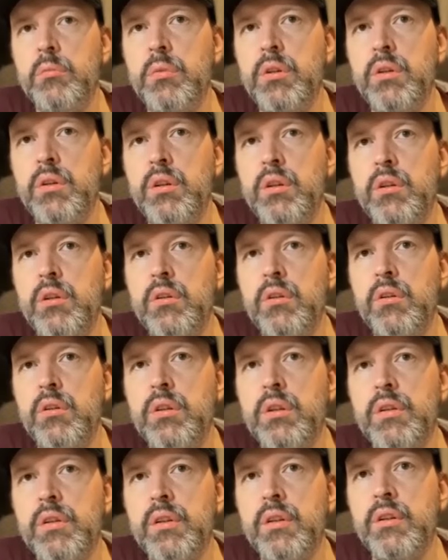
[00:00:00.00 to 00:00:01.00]
always come
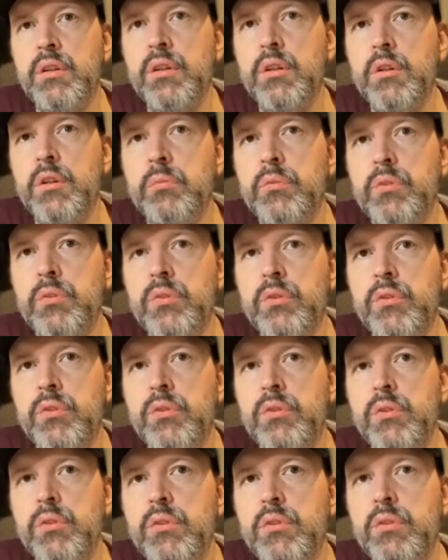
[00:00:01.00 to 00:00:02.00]
in and look at the
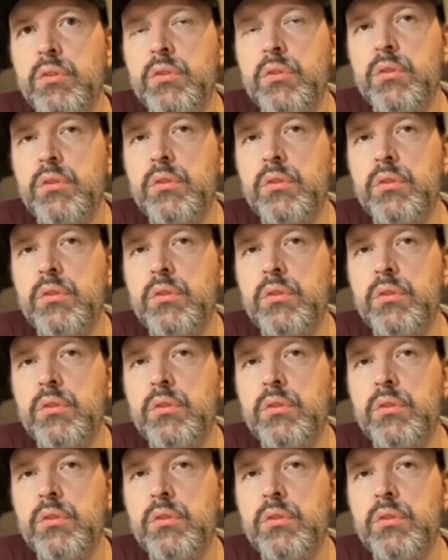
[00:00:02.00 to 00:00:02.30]
cups?